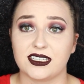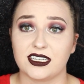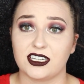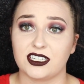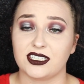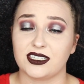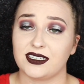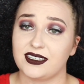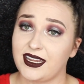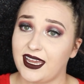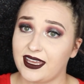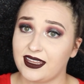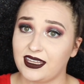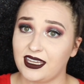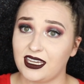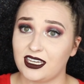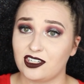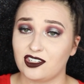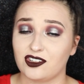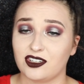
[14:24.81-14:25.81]
There's
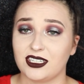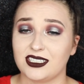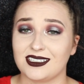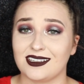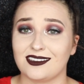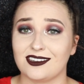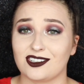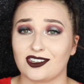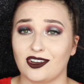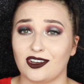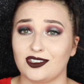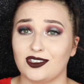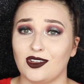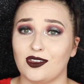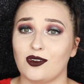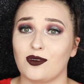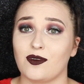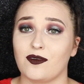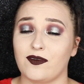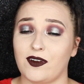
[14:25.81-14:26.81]
daily entries, and there's also
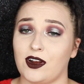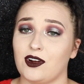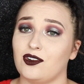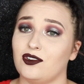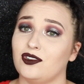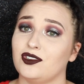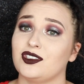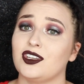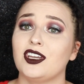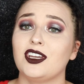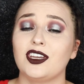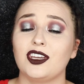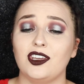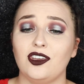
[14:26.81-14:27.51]
the referrals.